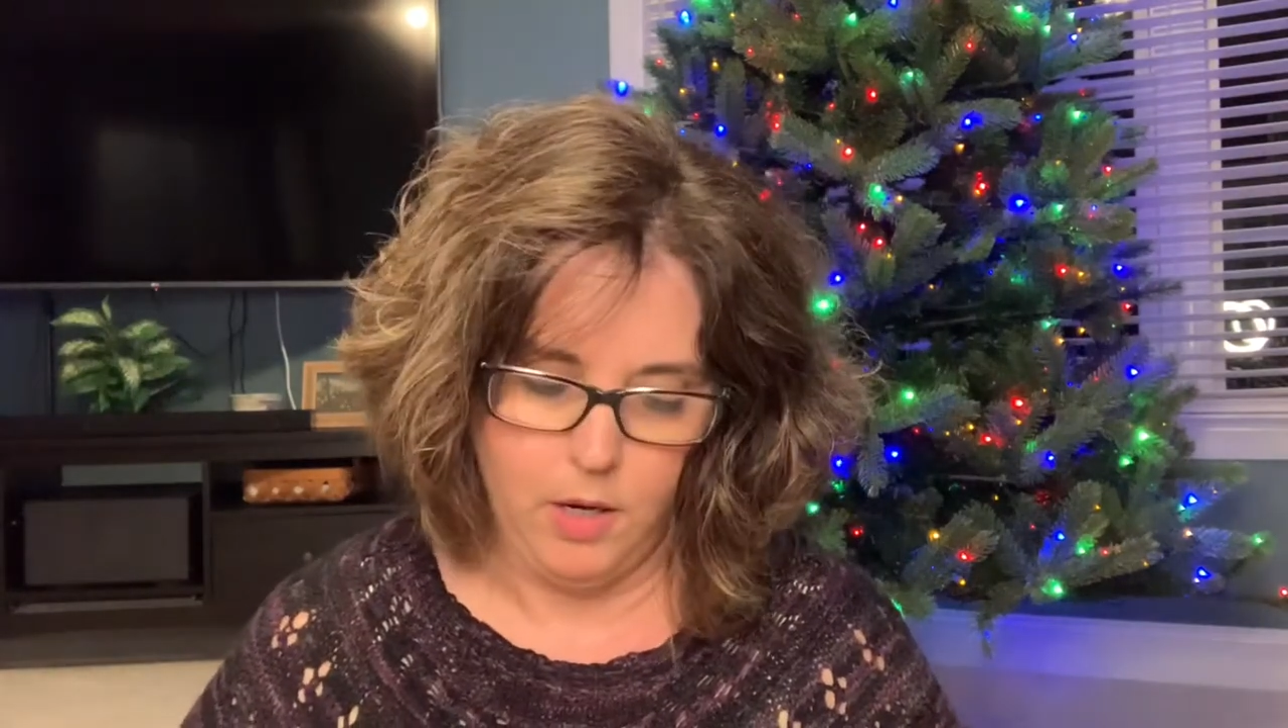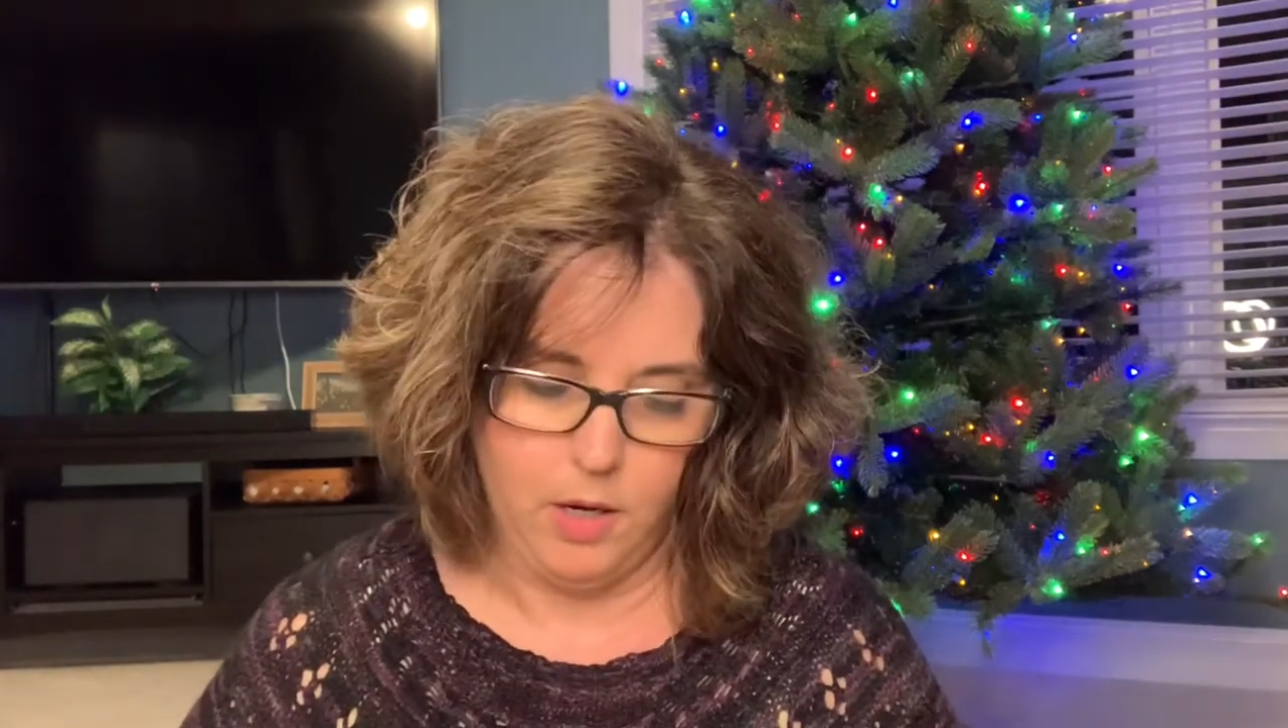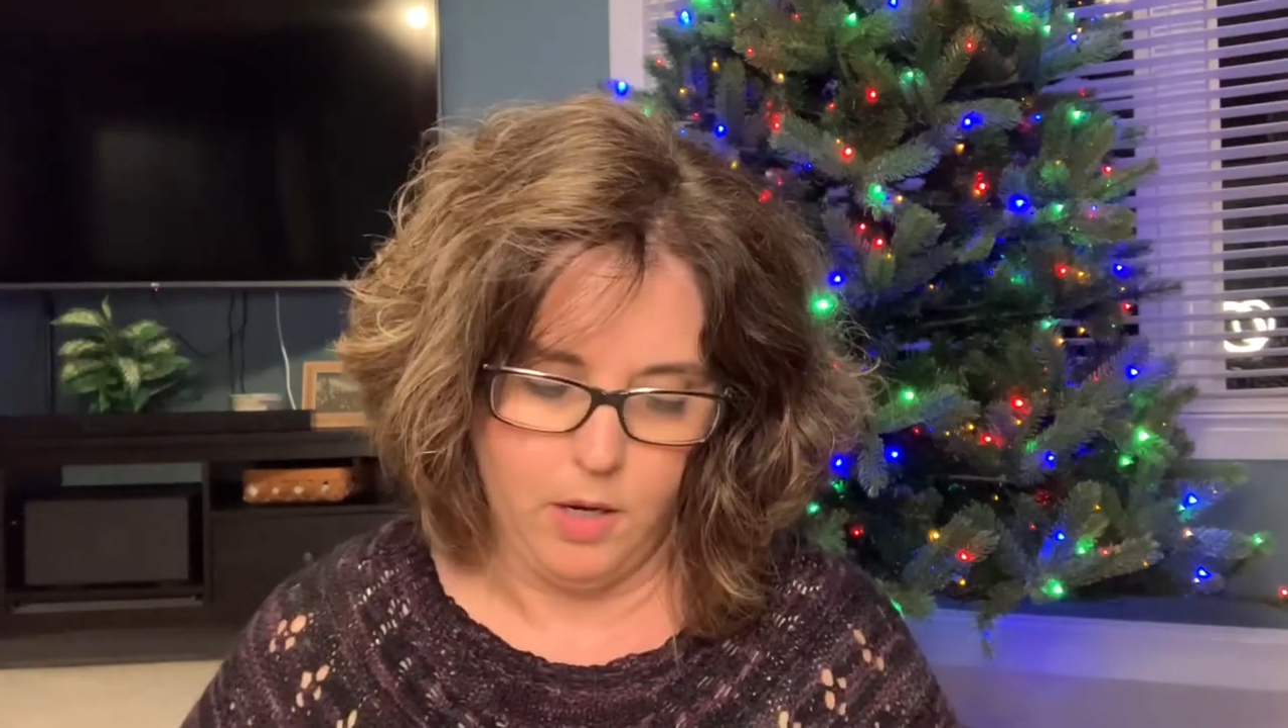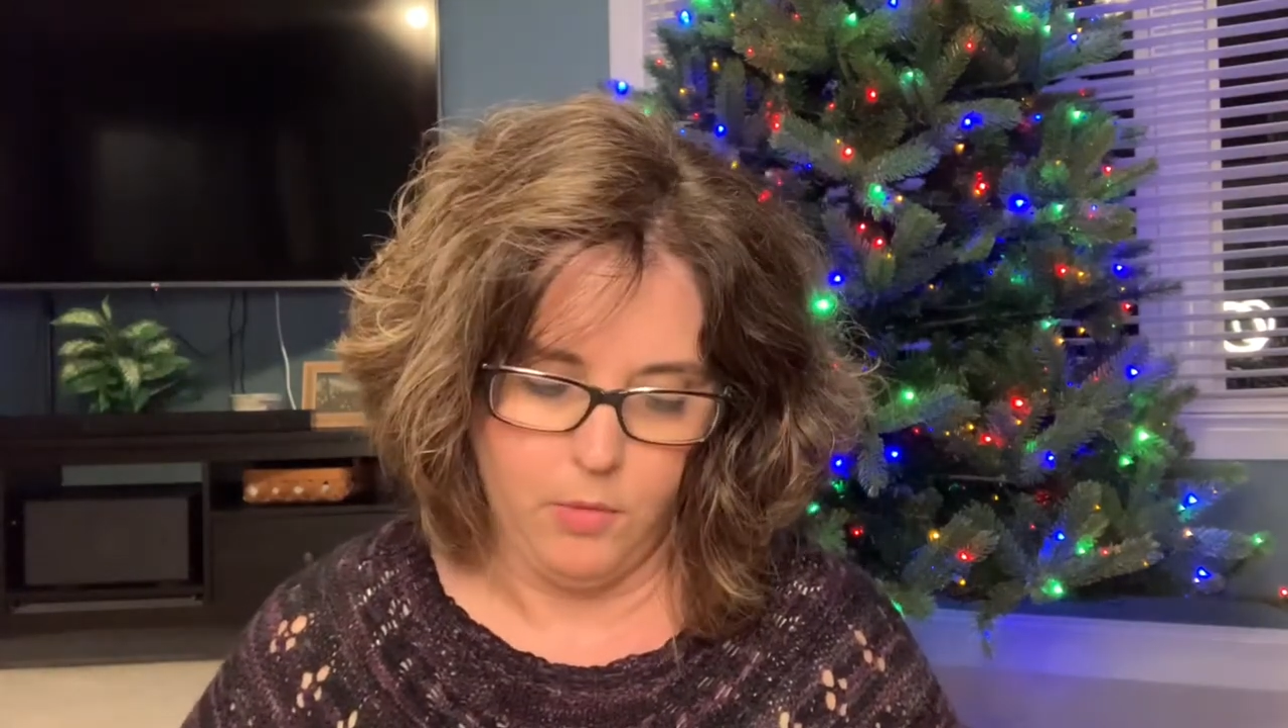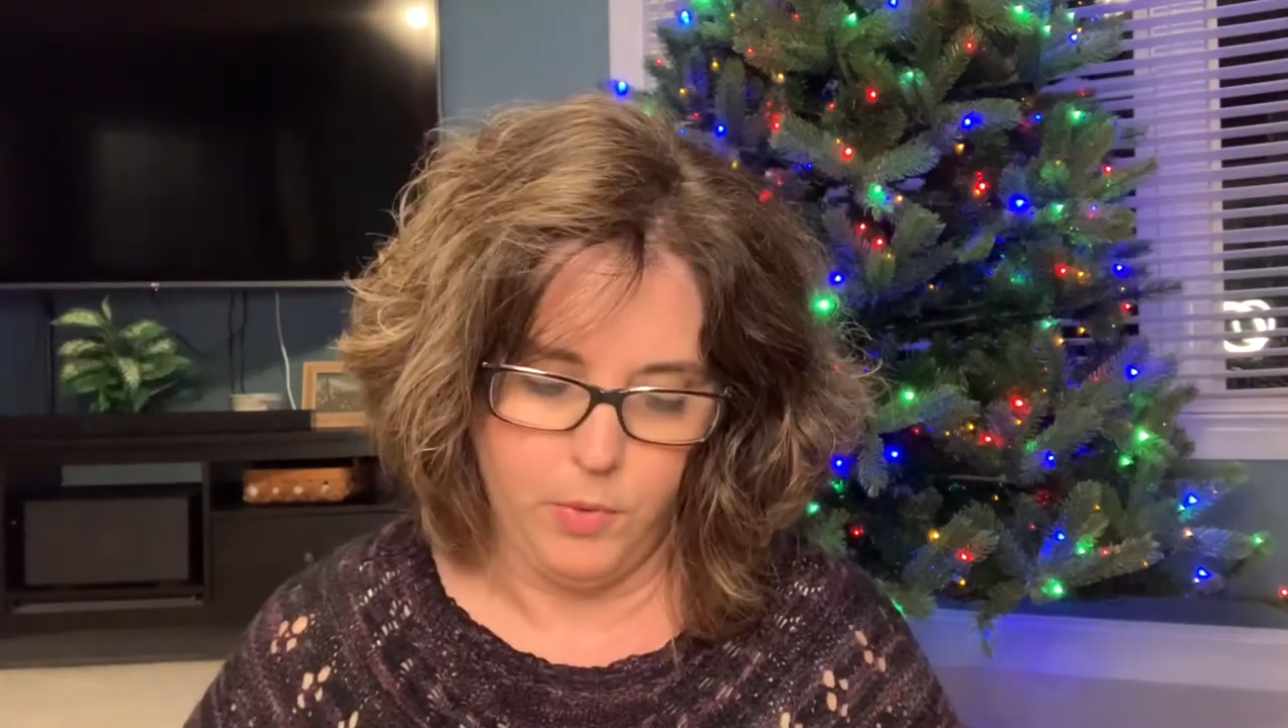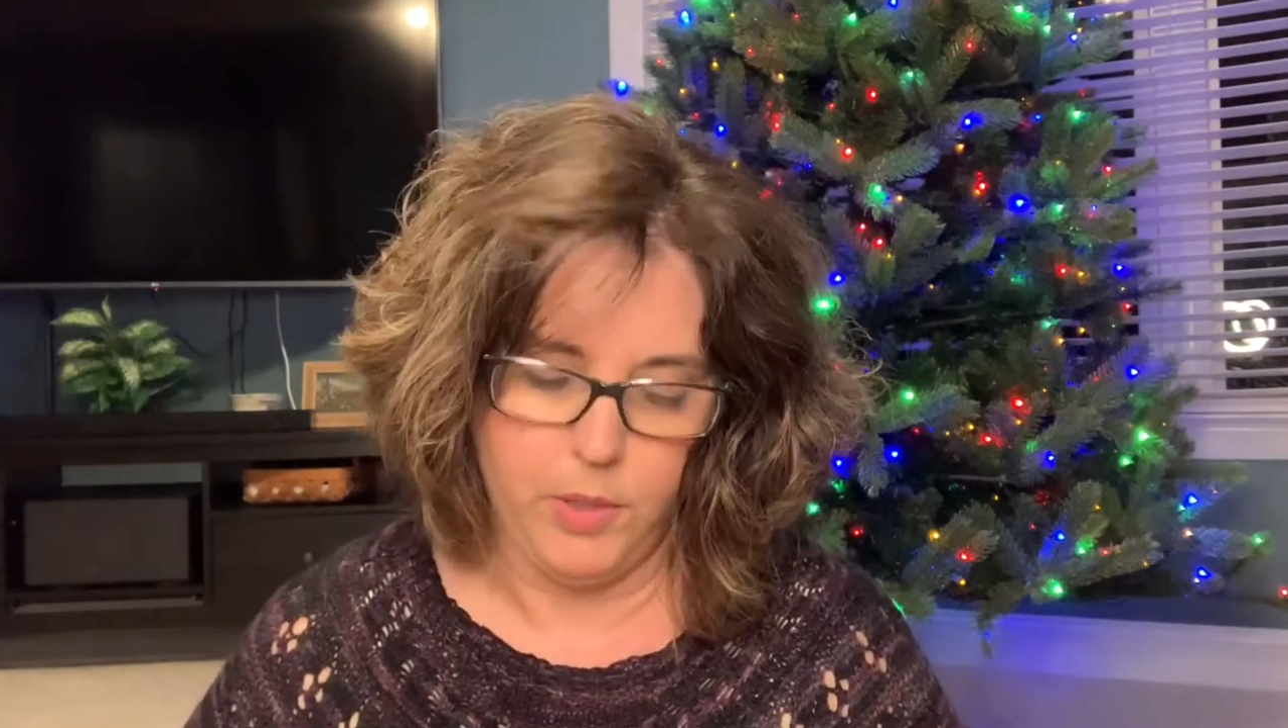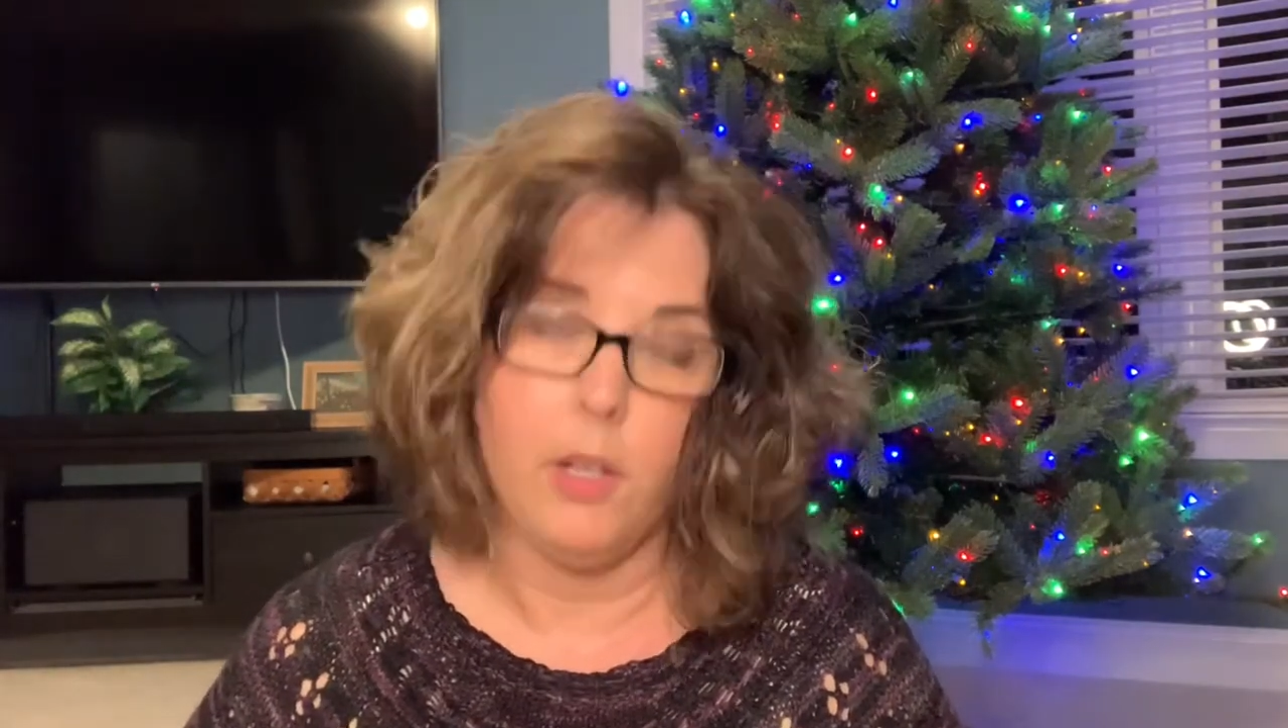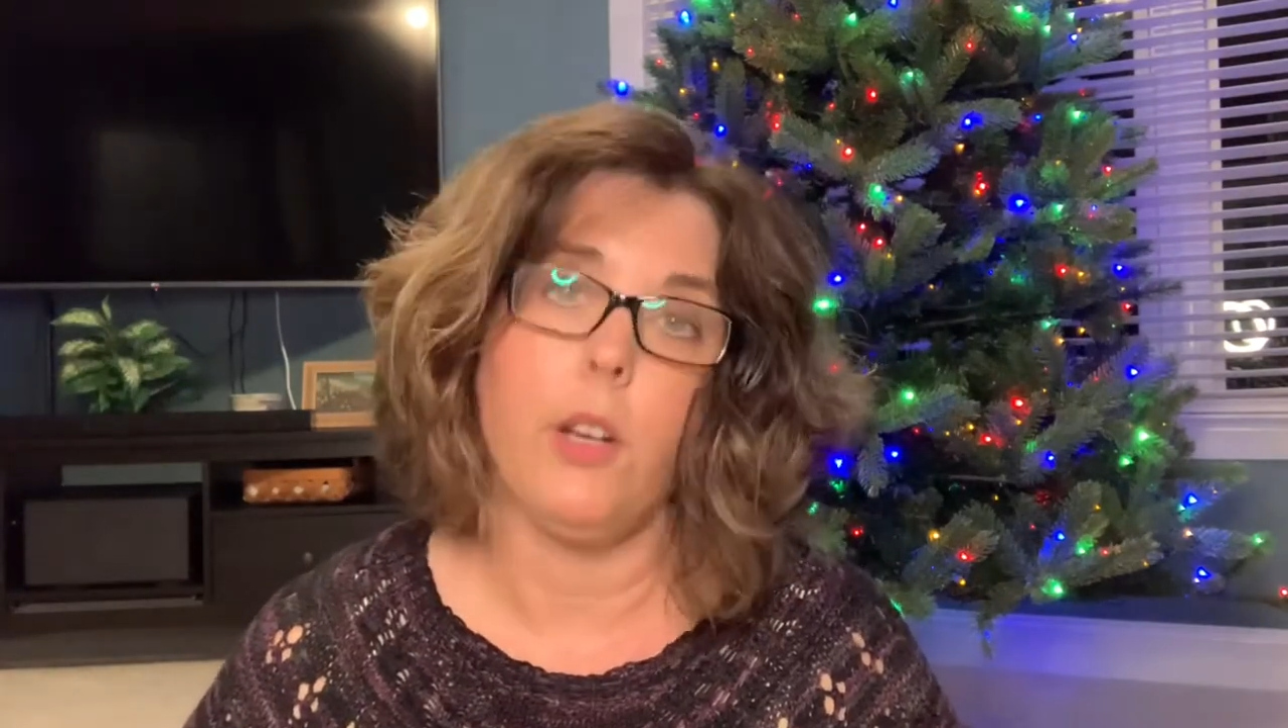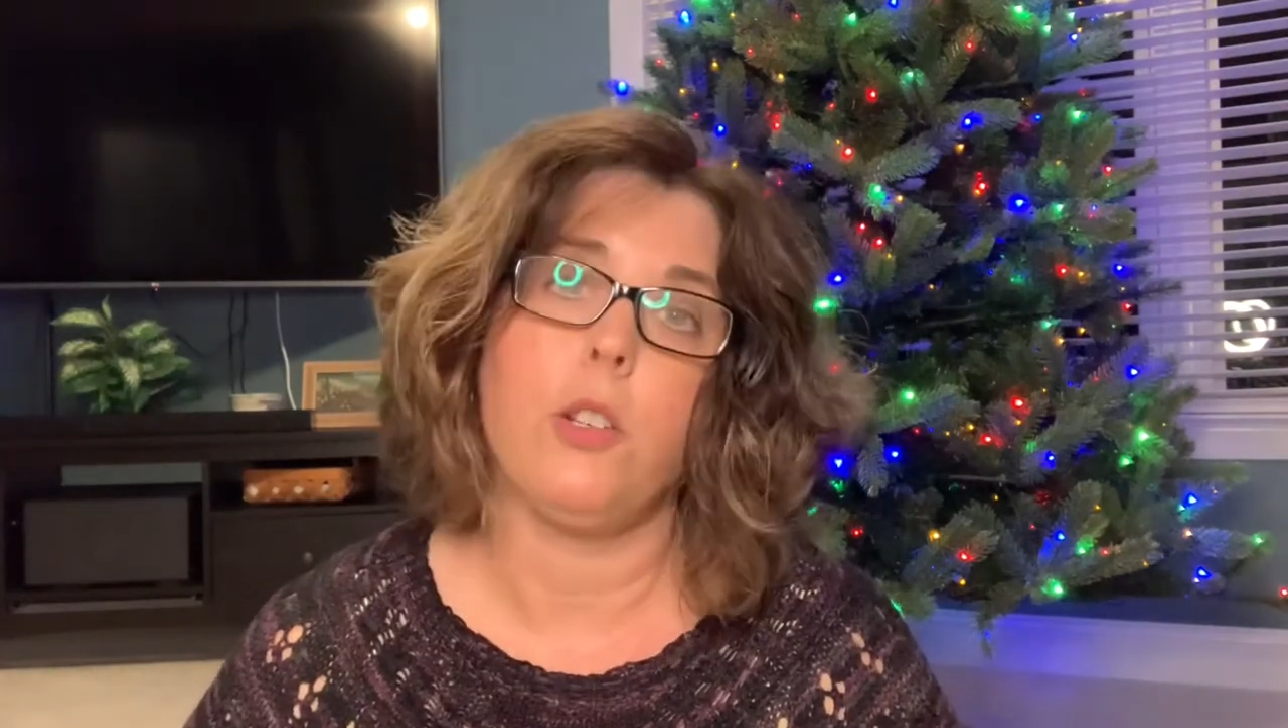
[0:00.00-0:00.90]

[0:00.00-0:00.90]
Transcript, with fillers: Uh, written on